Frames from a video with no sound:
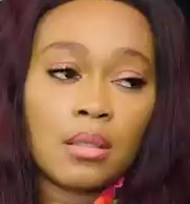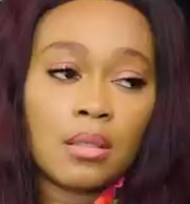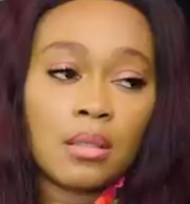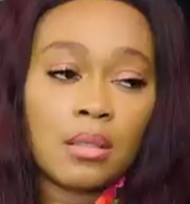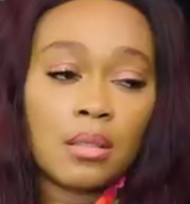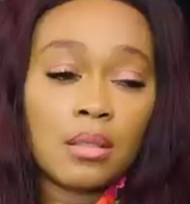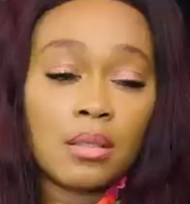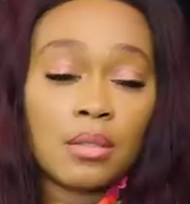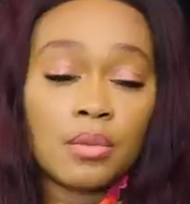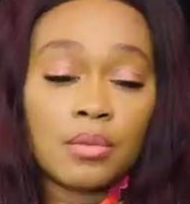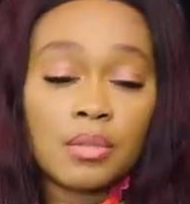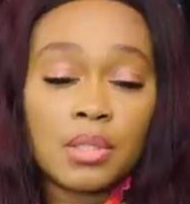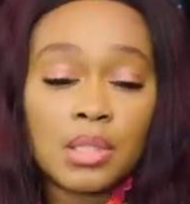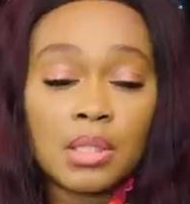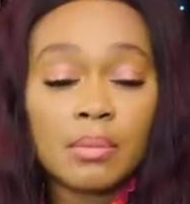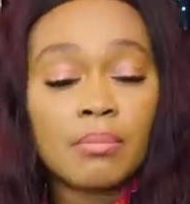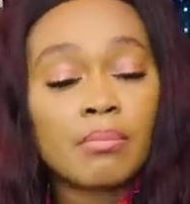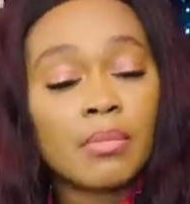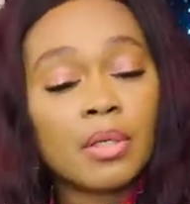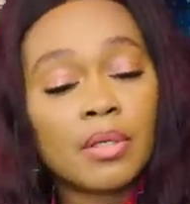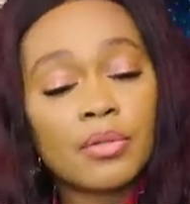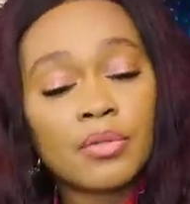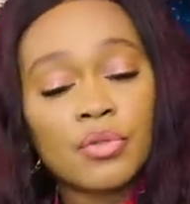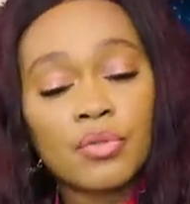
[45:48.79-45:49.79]
you know,
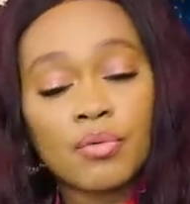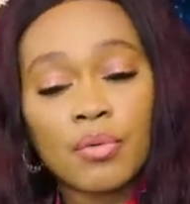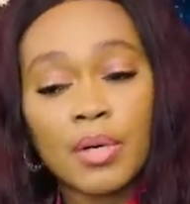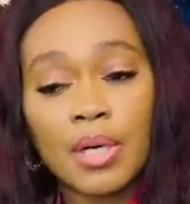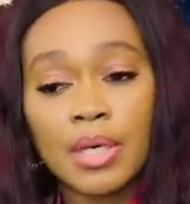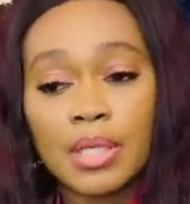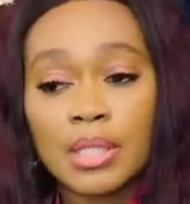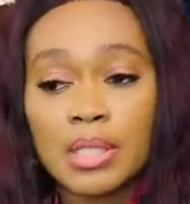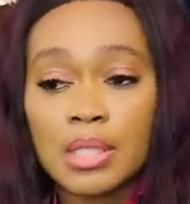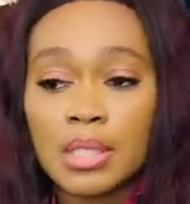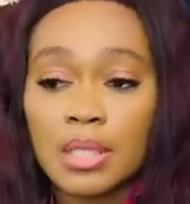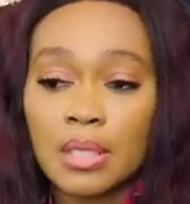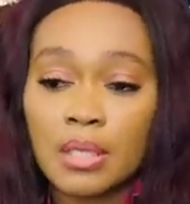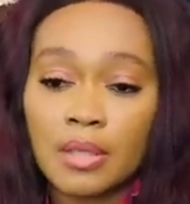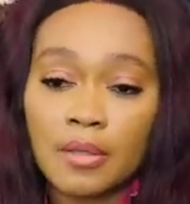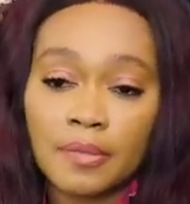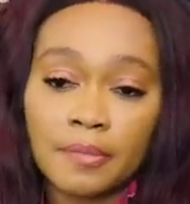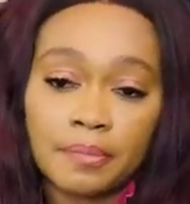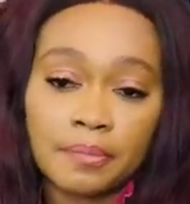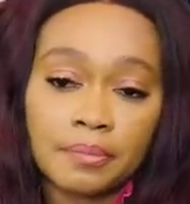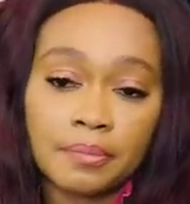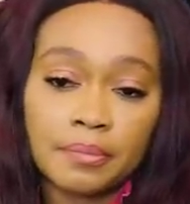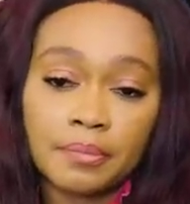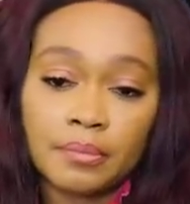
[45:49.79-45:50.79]
Dimma's right.
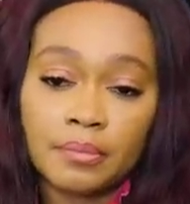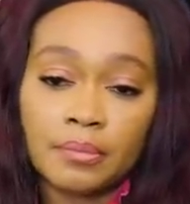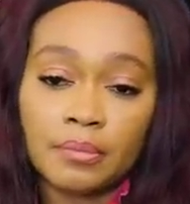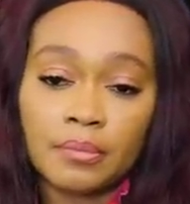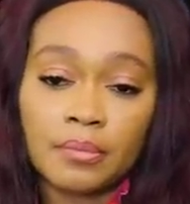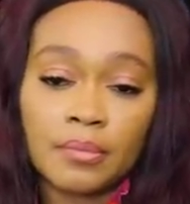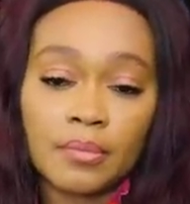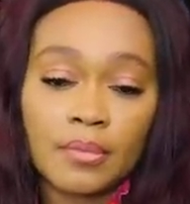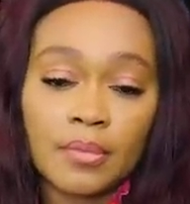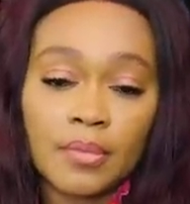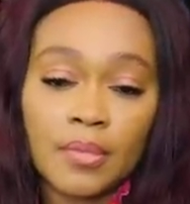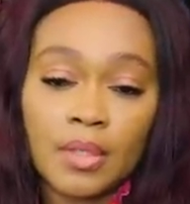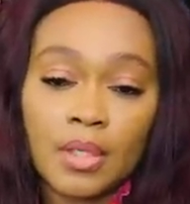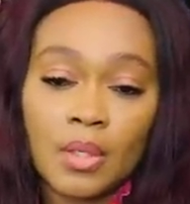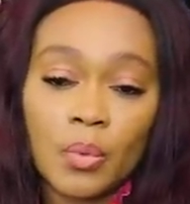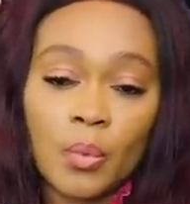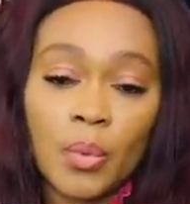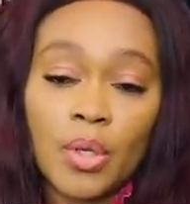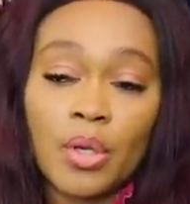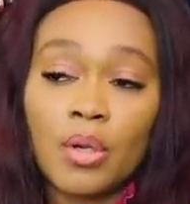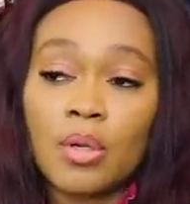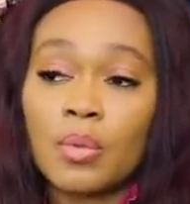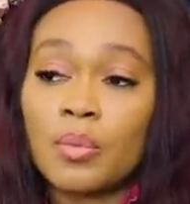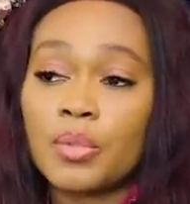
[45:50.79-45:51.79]

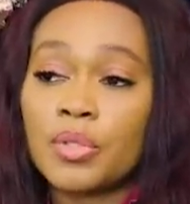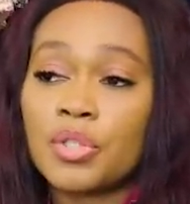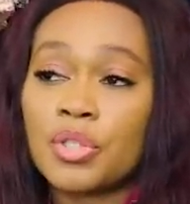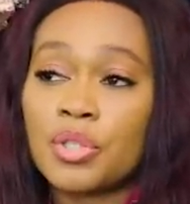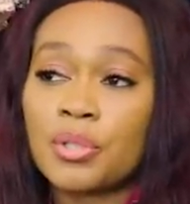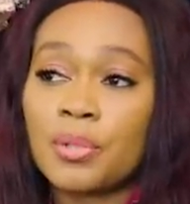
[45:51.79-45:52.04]
We always